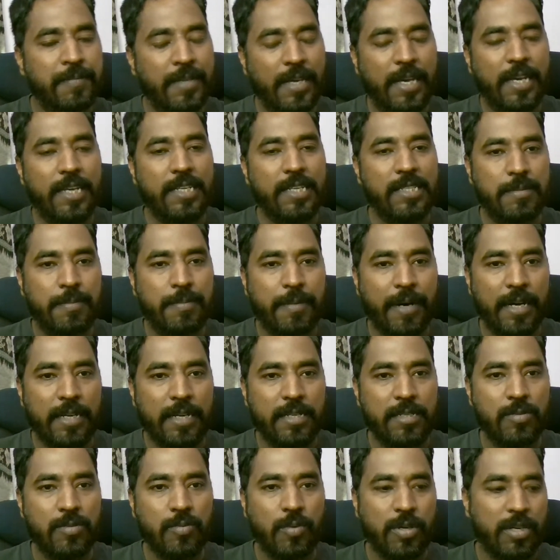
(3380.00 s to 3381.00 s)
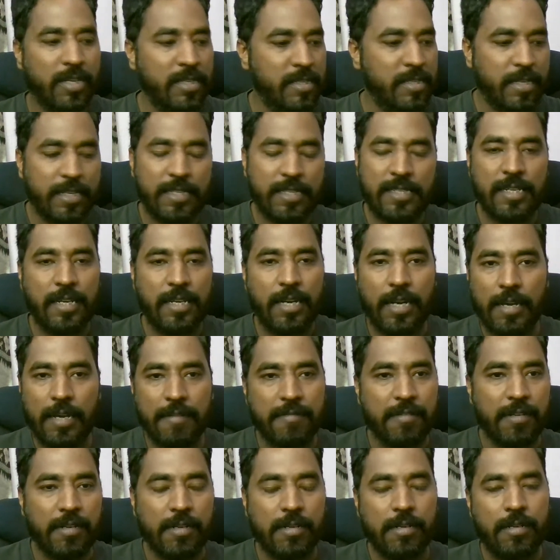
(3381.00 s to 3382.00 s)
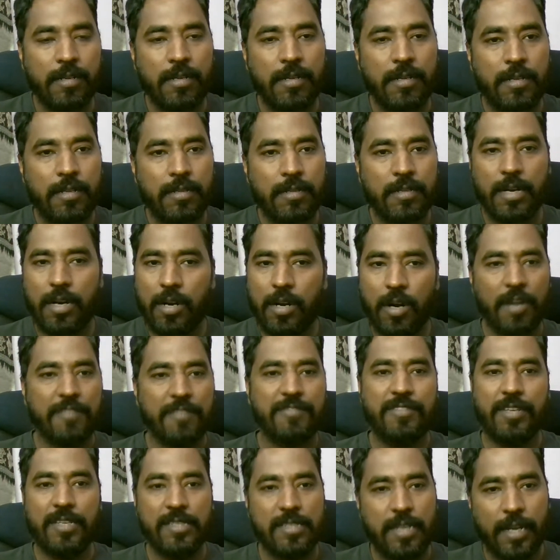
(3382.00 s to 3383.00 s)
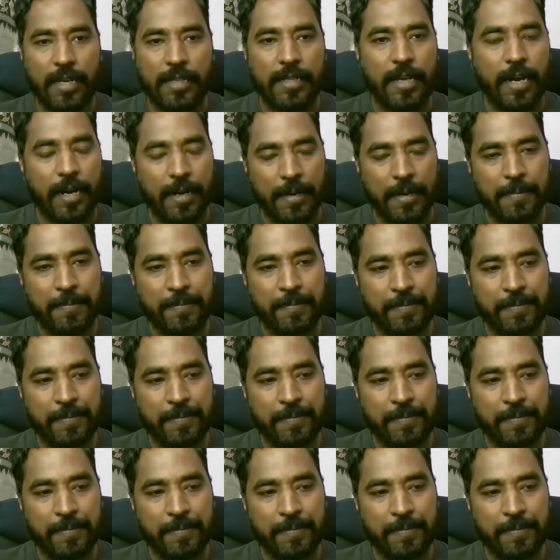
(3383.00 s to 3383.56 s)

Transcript: A-Spice, what is AC level. There are a lot of things like that.